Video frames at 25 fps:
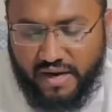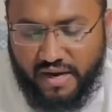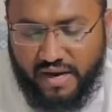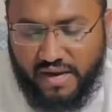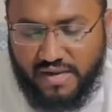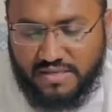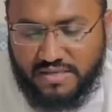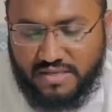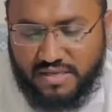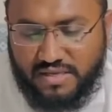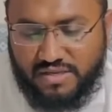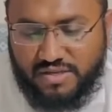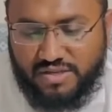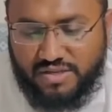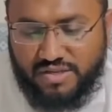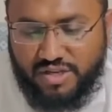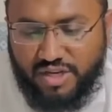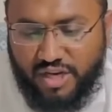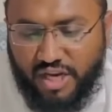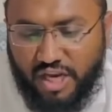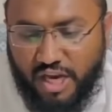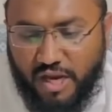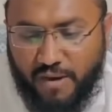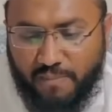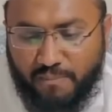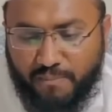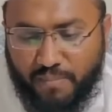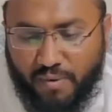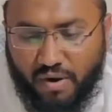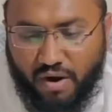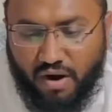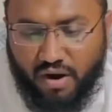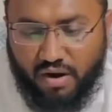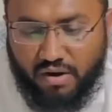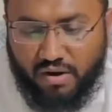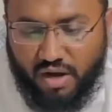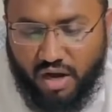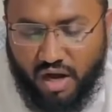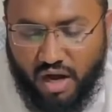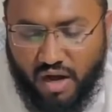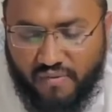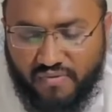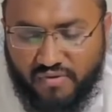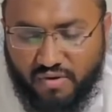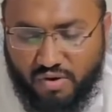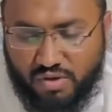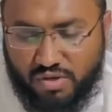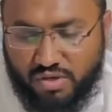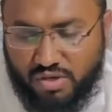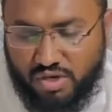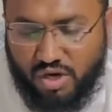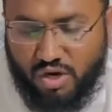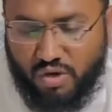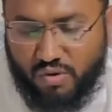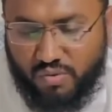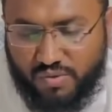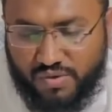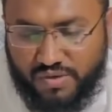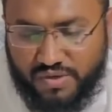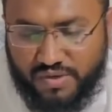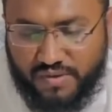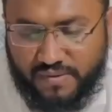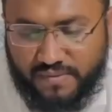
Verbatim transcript: It's the deep part of your throat.